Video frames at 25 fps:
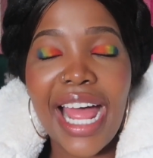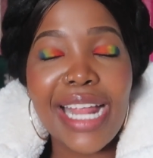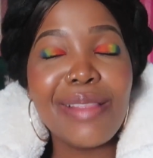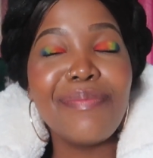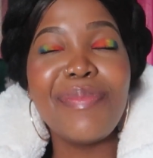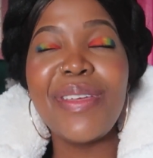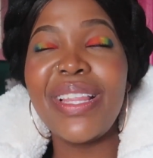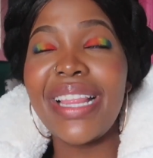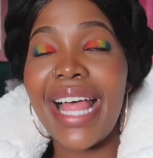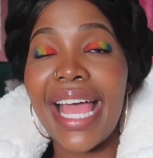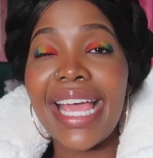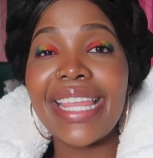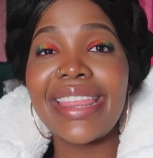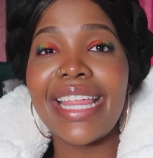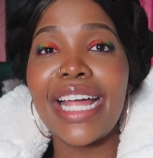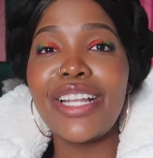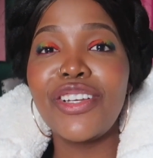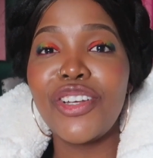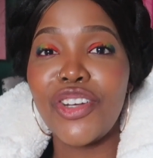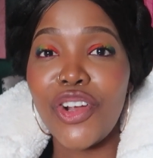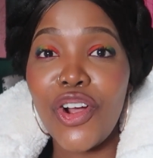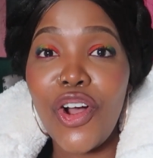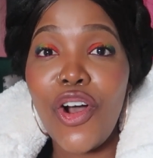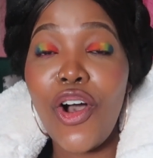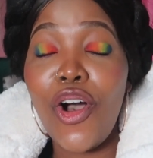I'd be like
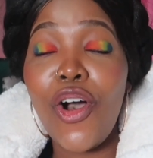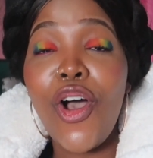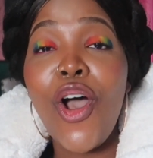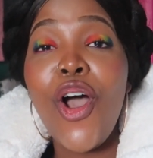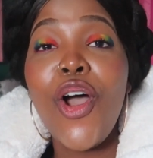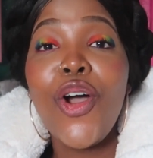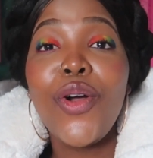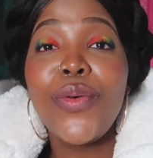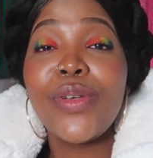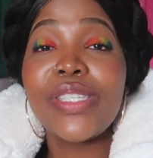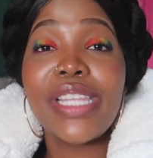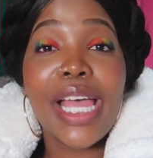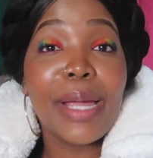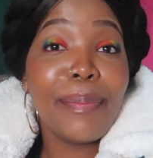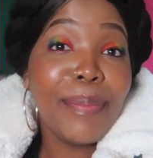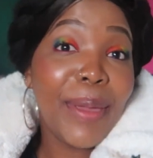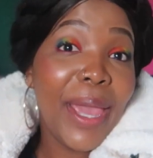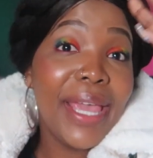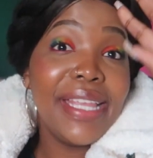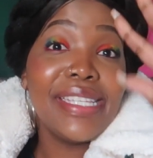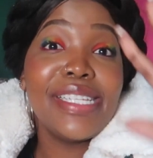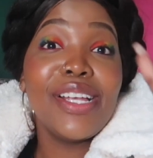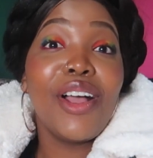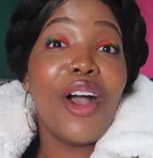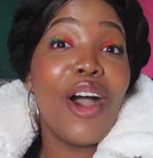that girl who was like
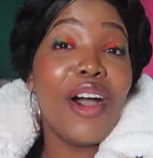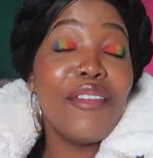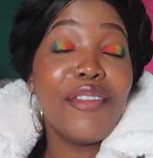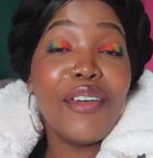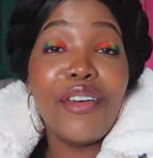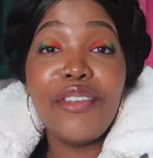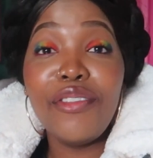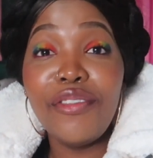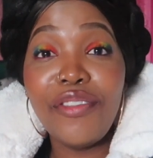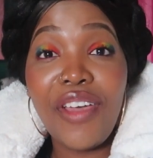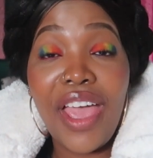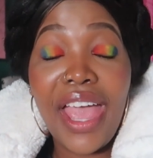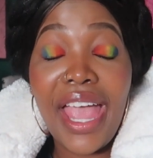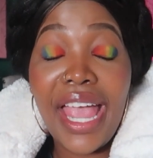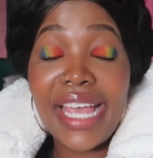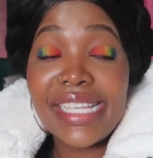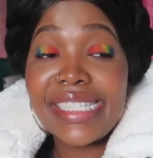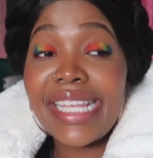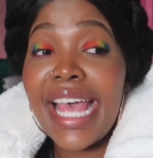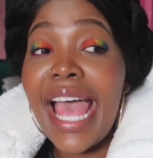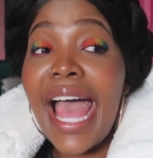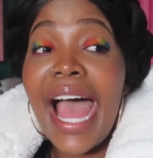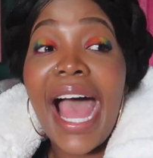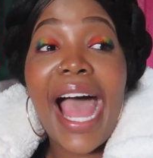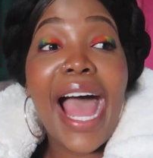painting half her
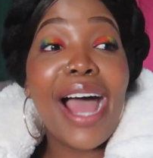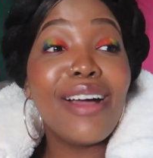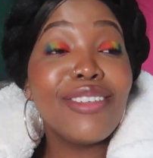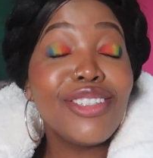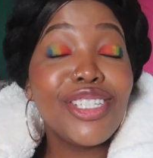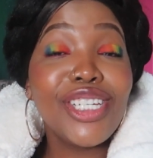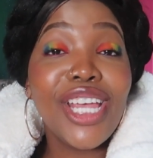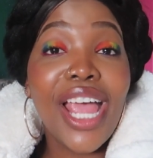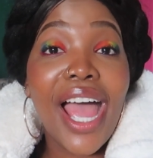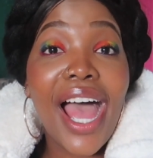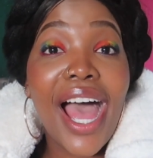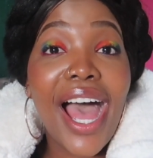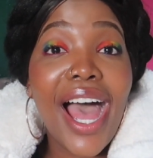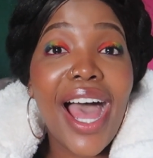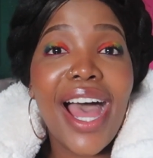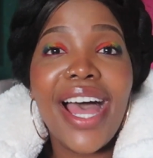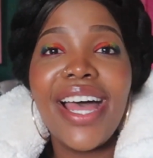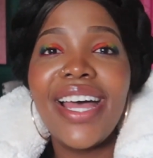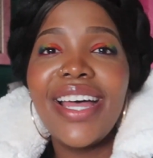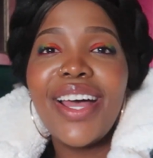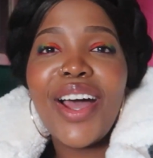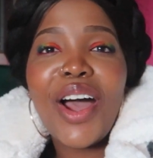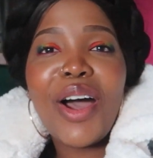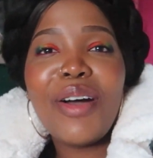face out here,